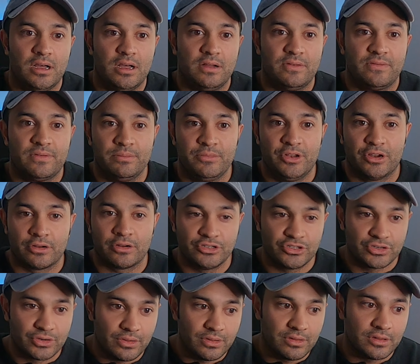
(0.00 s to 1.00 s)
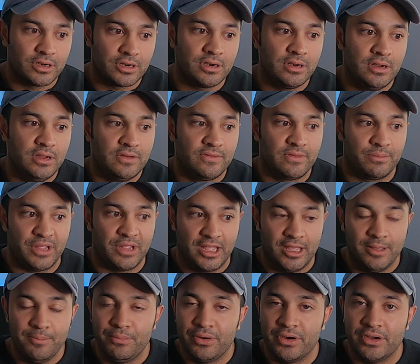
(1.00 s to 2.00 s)
from your controller, from an
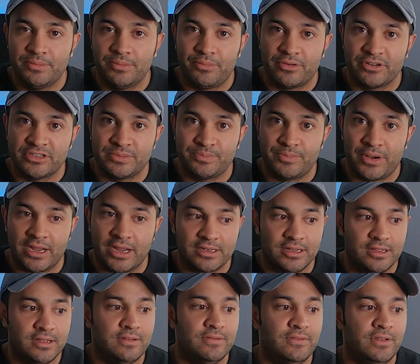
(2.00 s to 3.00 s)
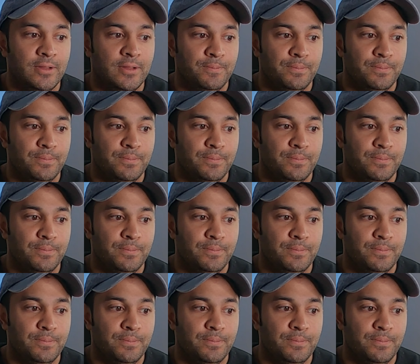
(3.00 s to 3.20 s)
input perspective,